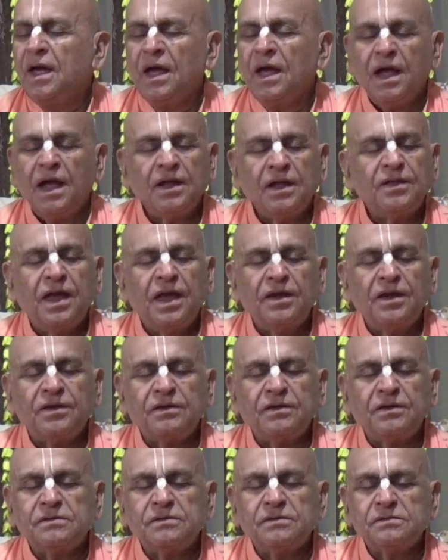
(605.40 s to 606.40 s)
and then
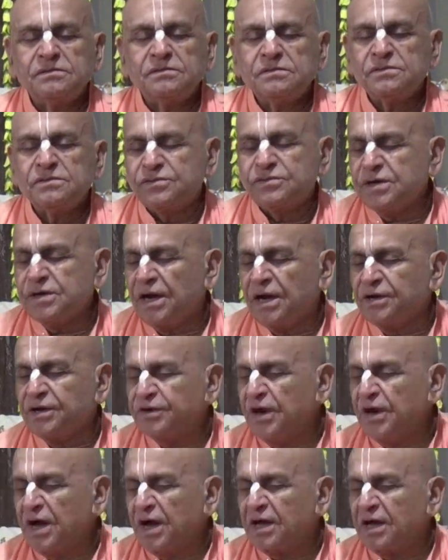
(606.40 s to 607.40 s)
started
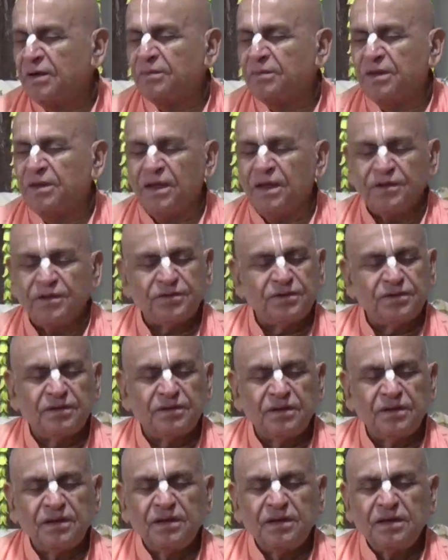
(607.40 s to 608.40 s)
talking with us.
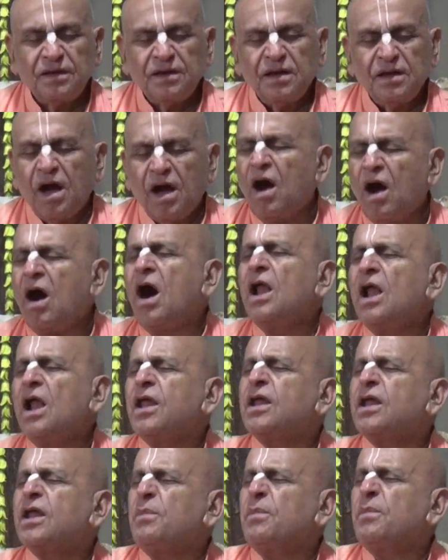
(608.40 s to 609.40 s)
All
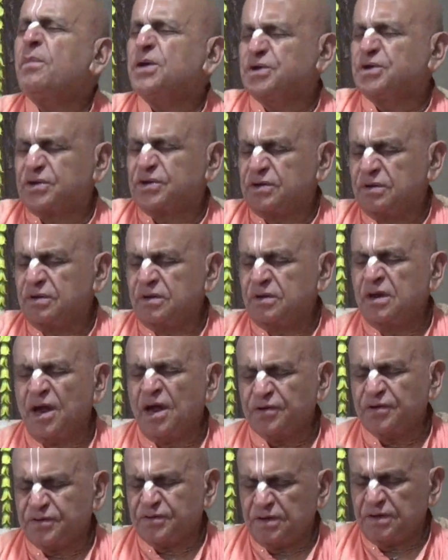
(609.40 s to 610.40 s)
rubbish,
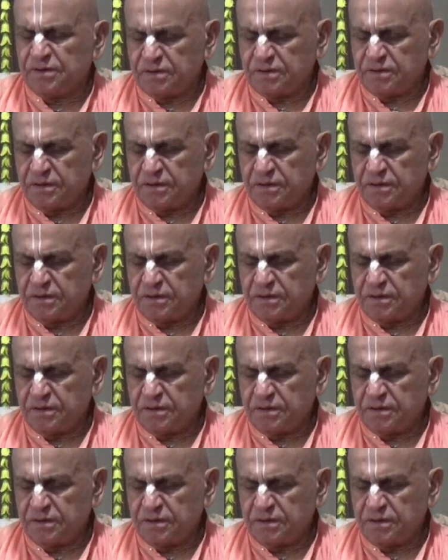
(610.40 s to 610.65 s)
nonsense.